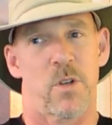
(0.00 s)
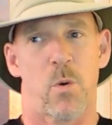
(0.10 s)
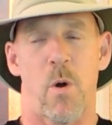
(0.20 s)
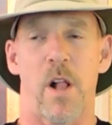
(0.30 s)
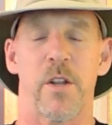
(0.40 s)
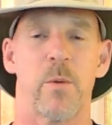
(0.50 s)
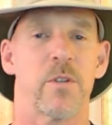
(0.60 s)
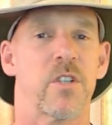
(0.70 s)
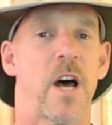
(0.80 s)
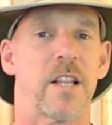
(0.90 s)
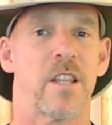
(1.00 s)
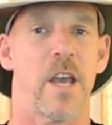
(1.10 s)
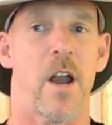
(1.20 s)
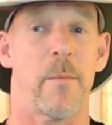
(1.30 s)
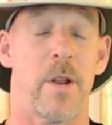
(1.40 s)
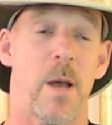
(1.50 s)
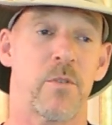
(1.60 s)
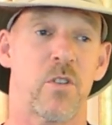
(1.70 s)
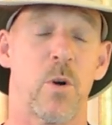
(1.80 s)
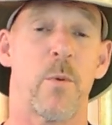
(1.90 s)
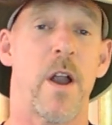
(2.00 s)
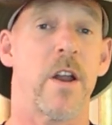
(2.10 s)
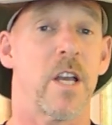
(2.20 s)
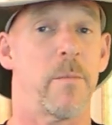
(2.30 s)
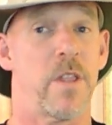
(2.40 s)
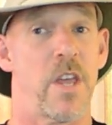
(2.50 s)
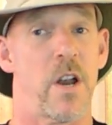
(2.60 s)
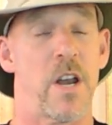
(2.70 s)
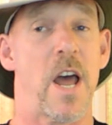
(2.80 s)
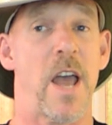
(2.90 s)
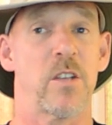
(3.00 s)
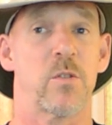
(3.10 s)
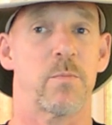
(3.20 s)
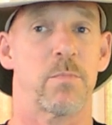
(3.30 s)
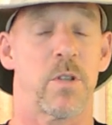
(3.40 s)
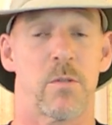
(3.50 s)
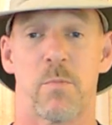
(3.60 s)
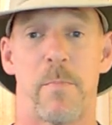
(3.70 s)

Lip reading: quality was not there. I mean, I'm still wearing them and they're nice. It's